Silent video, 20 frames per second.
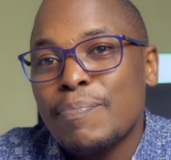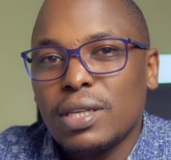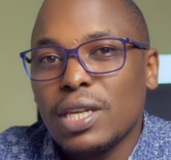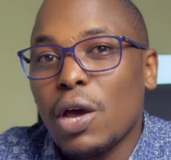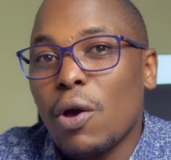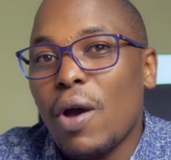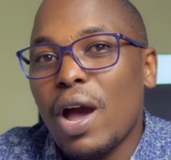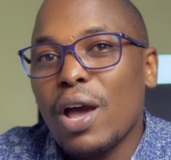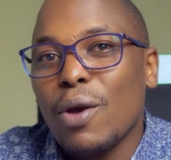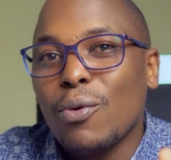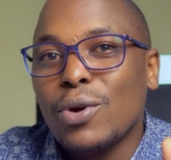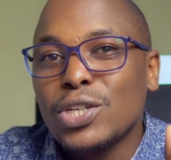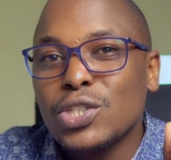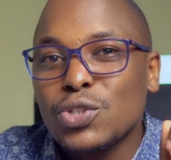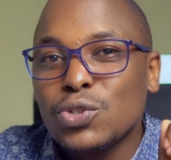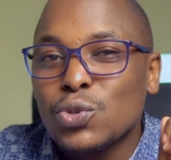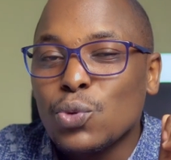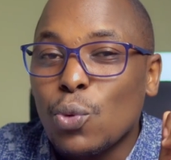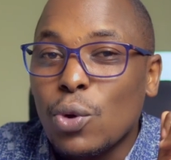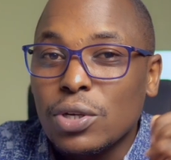Now, I
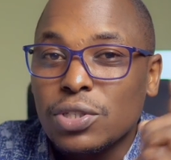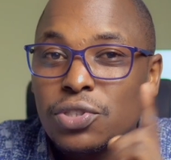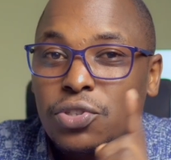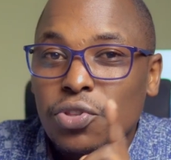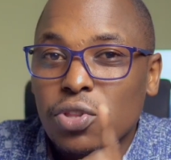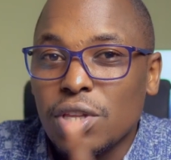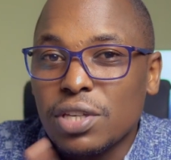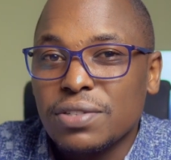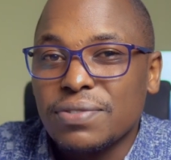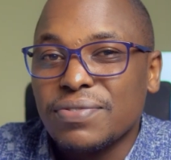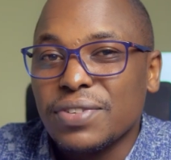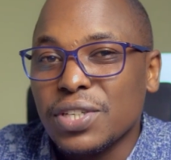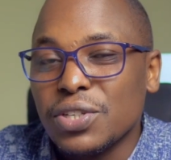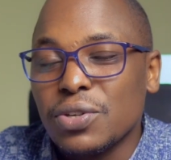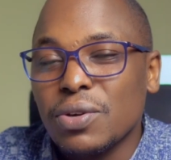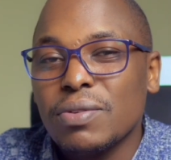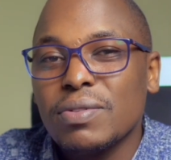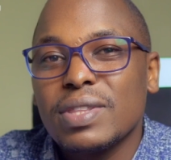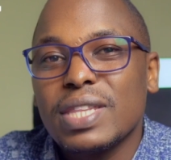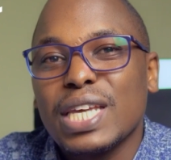want you to watch this
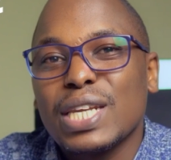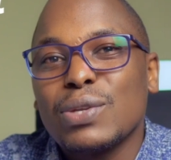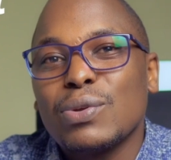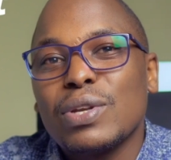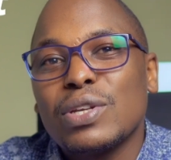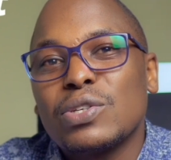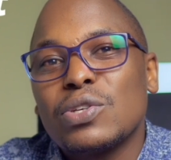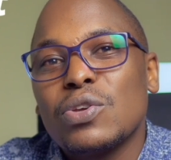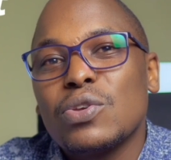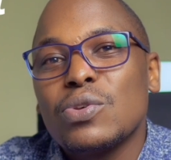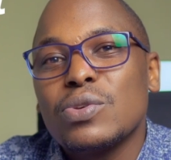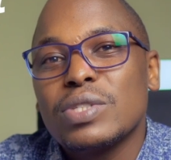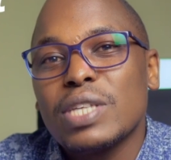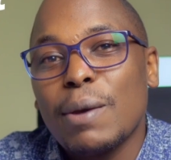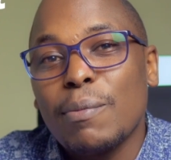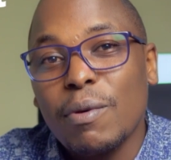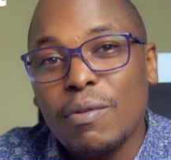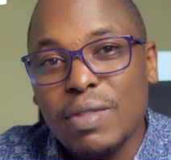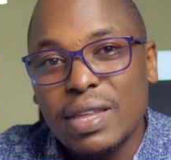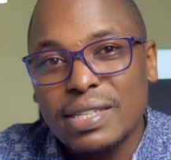video that will show you
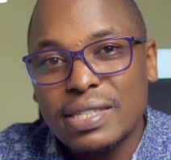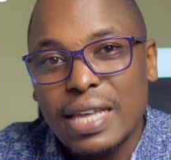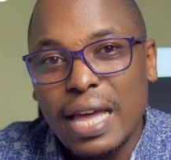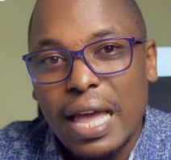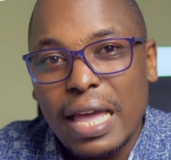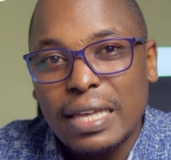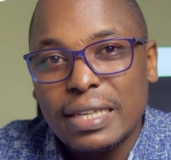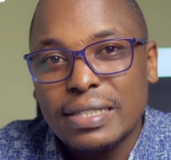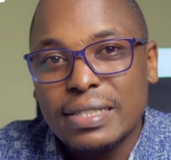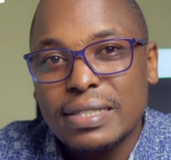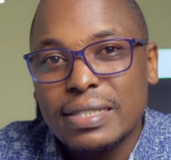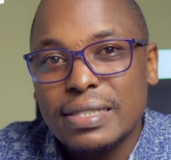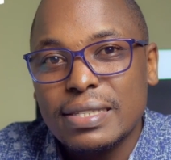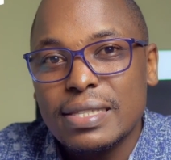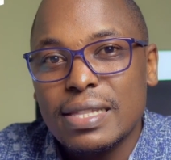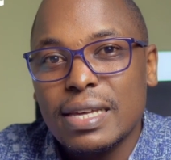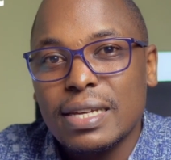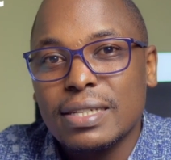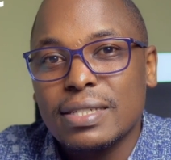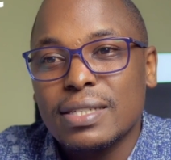some of the signs
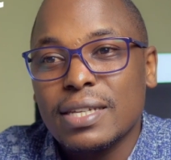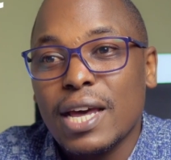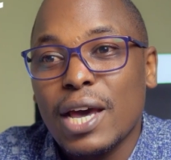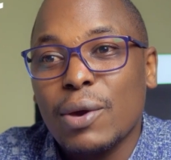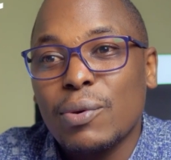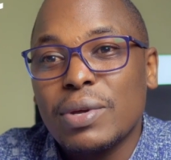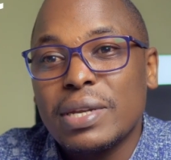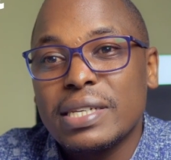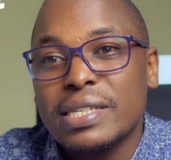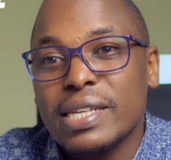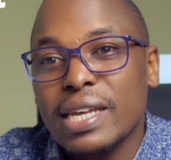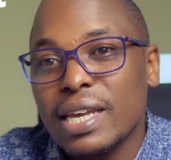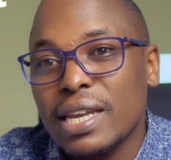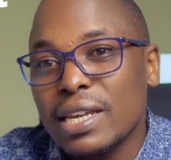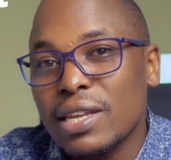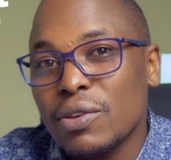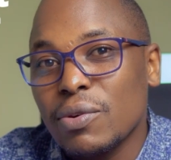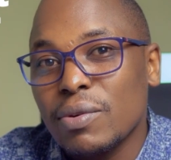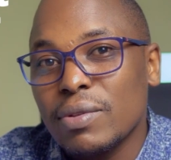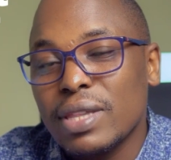that will tell
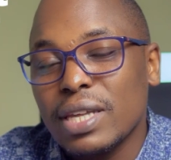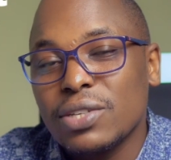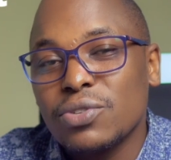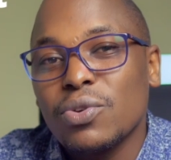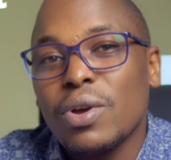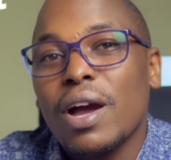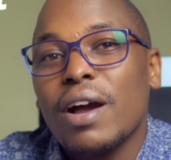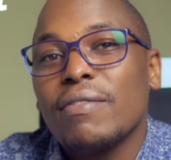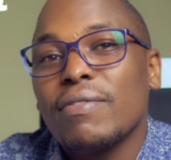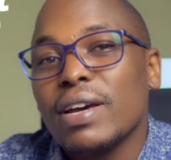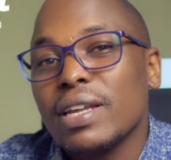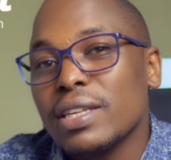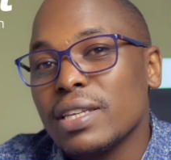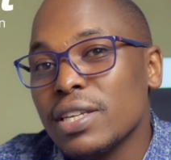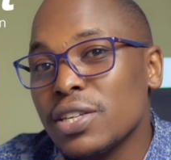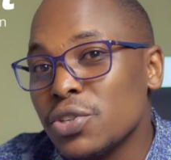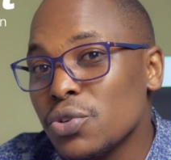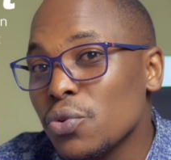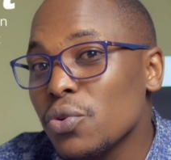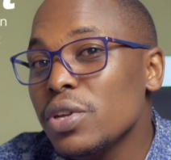you that you have an
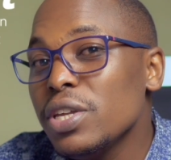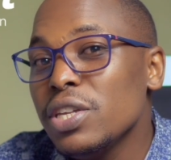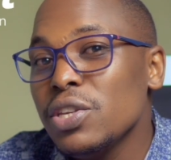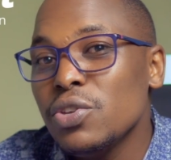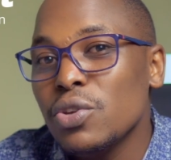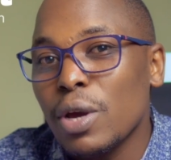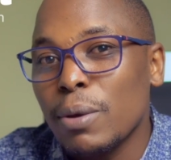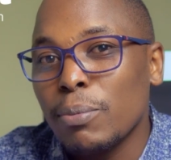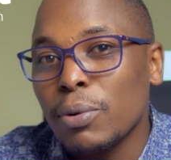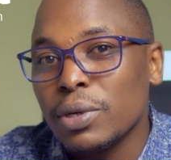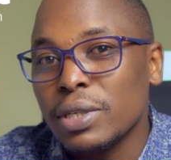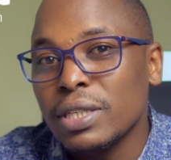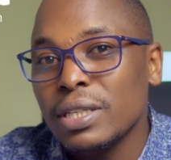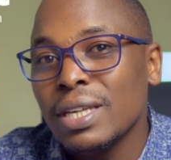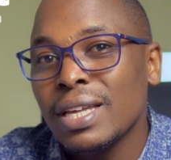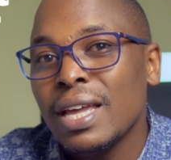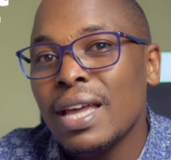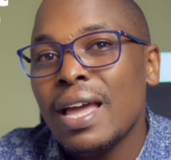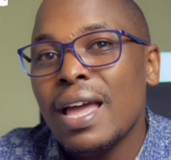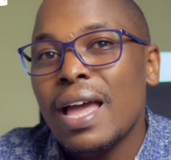issue in your body,